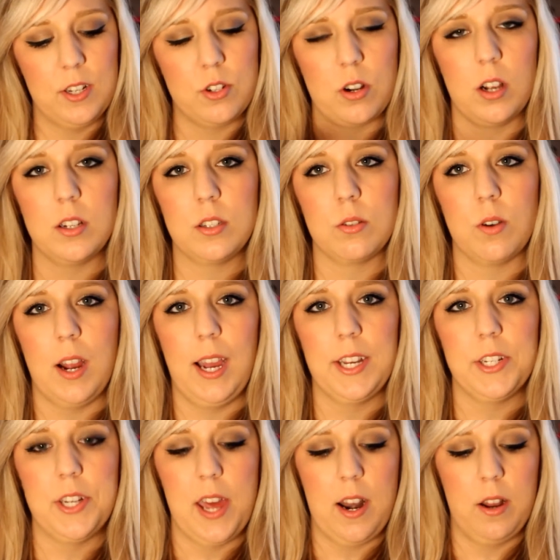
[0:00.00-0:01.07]
drugstore
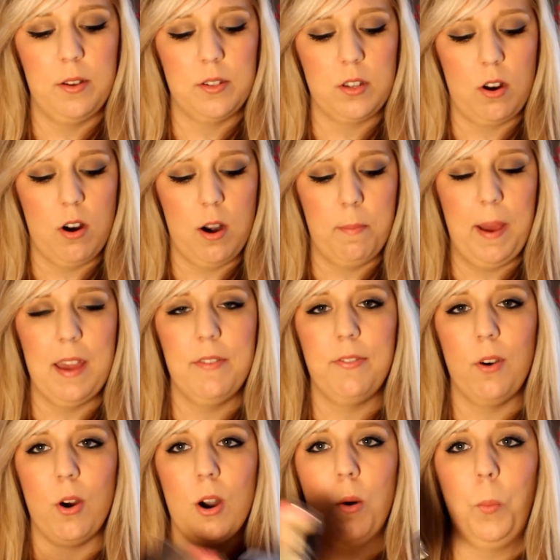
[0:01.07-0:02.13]
eyeshadows are by
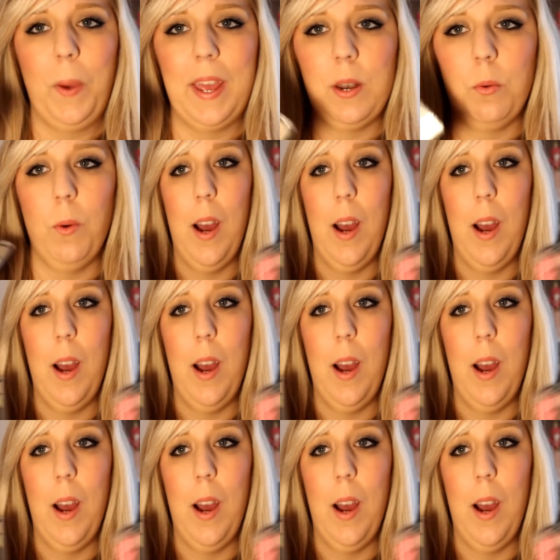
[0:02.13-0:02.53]
far Wet n